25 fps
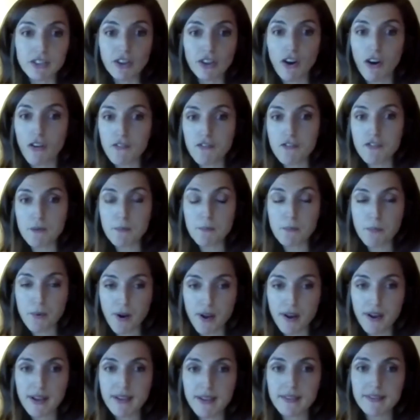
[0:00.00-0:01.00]
Conference
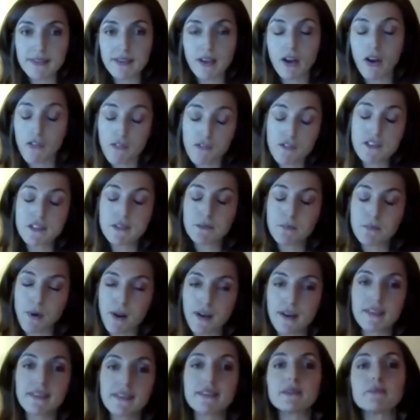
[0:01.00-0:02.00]

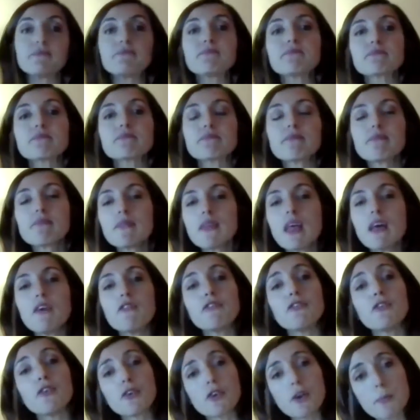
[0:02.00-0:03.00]
Prize
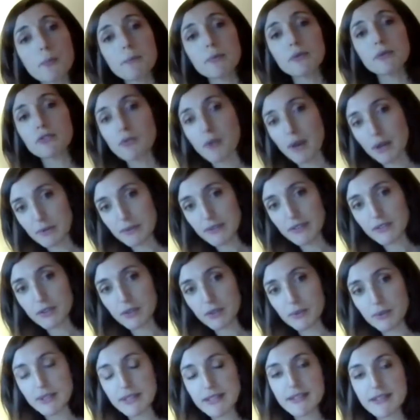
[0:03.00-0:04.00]
for postgraduate
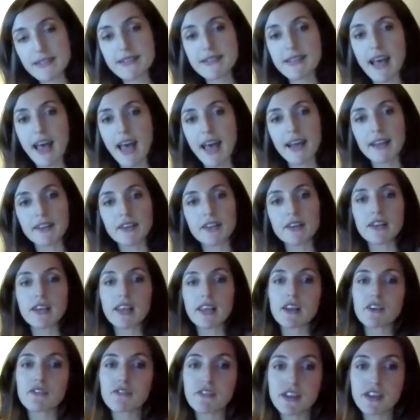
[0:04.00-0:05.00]
students and early
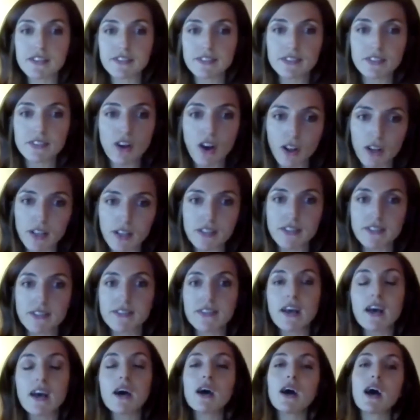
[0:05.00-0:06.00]
career scholars.
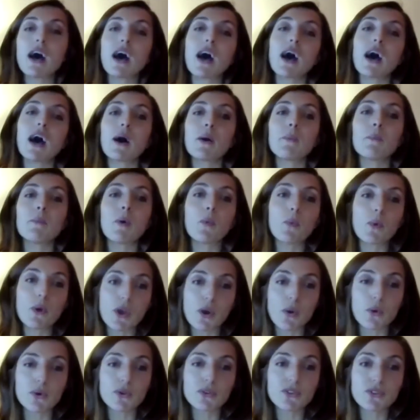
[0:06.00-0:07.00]
We
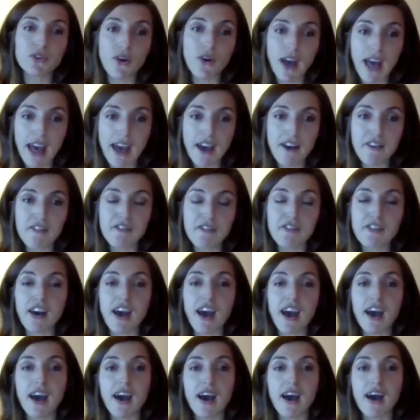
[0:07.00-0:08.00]
also have
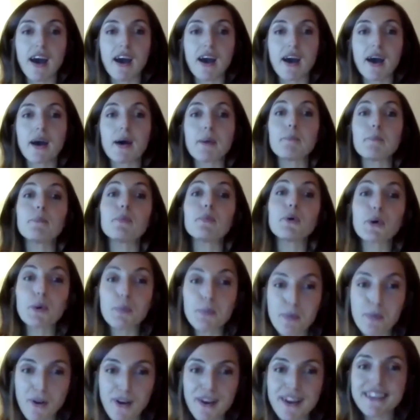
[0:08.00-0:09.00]
a book
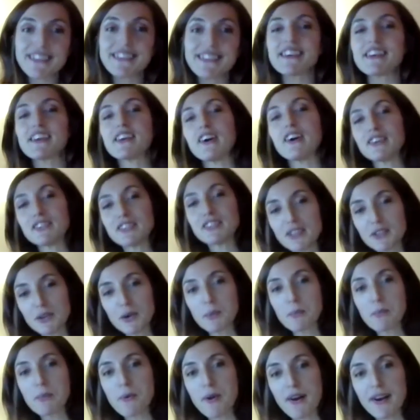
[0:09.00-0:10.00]
prize and an
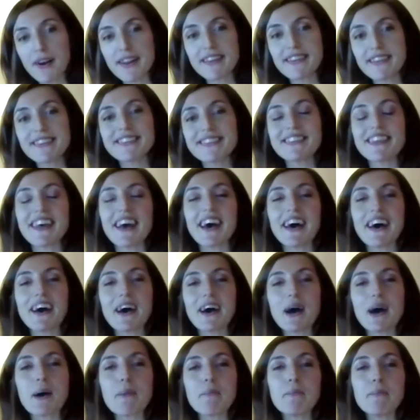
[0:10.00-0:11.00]
article prize
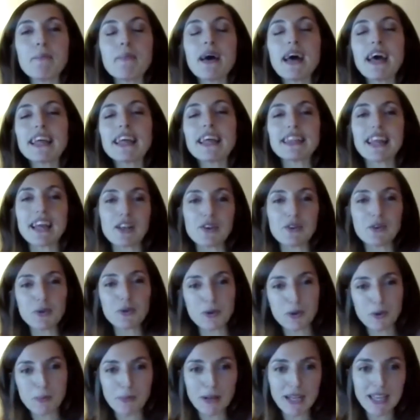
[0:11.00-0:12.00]
that
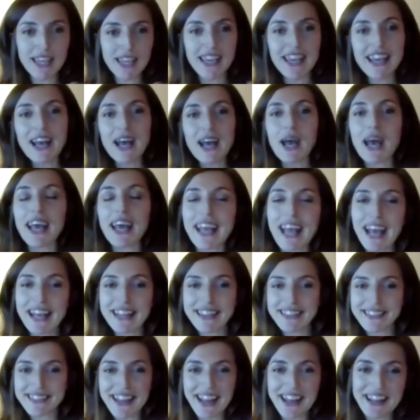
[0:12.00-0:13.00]
normally get
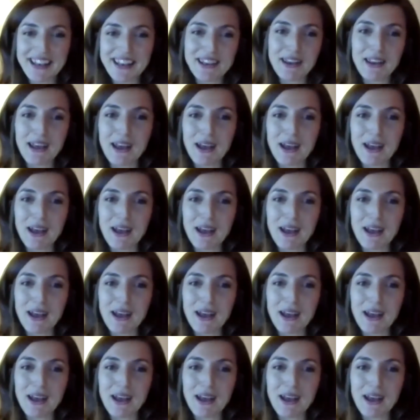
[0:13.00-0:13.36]
then